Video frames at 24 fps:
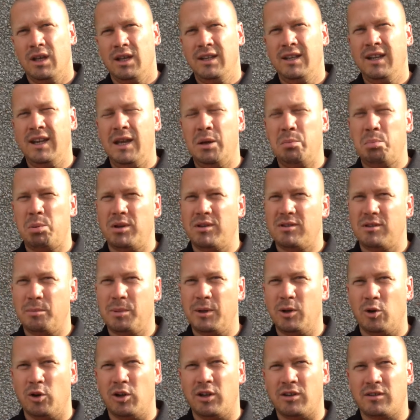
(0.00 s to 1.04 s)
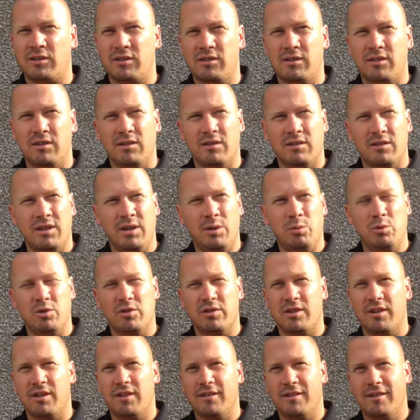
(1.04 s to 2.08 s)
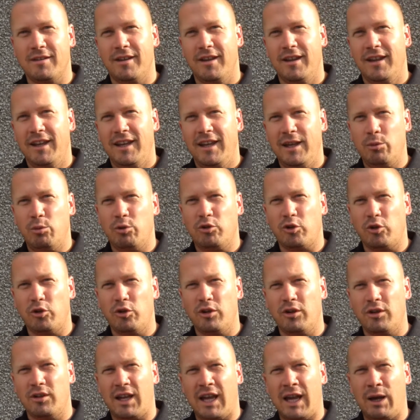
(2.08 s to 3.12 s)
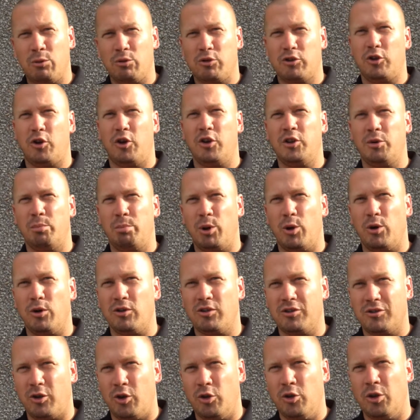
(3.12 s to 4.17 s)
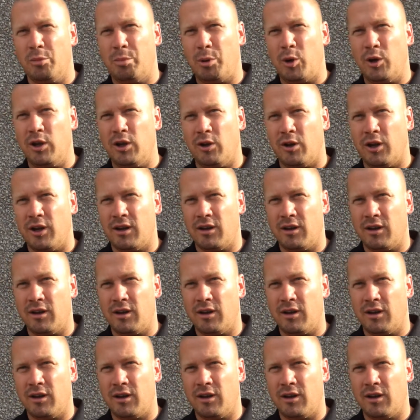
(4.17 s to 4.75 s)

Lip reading: Yeah, but to be honest, it was on the outside the box on the byline.